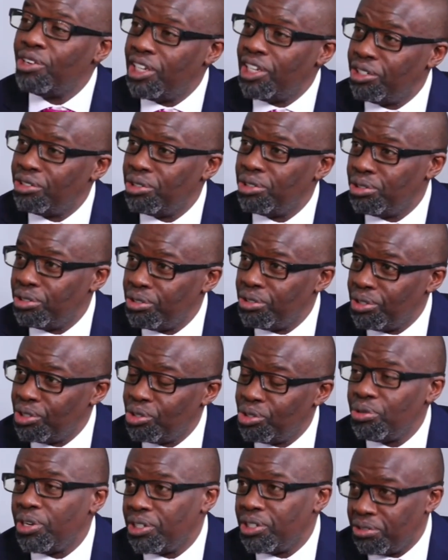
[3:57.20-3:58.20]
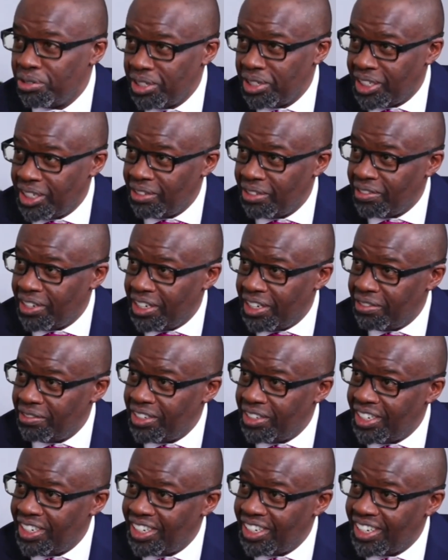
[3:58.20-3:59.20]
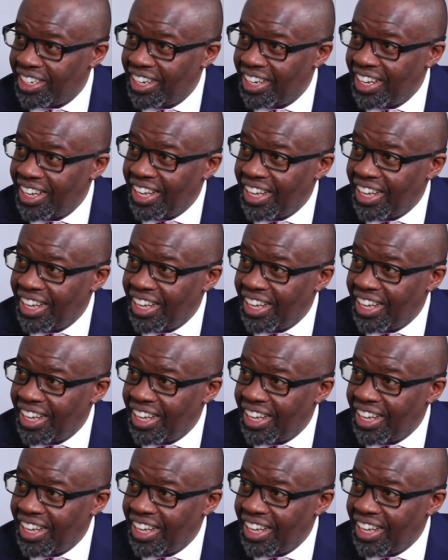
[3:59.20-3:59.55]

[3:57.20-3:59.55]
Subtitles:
actually sure to receive a dividend.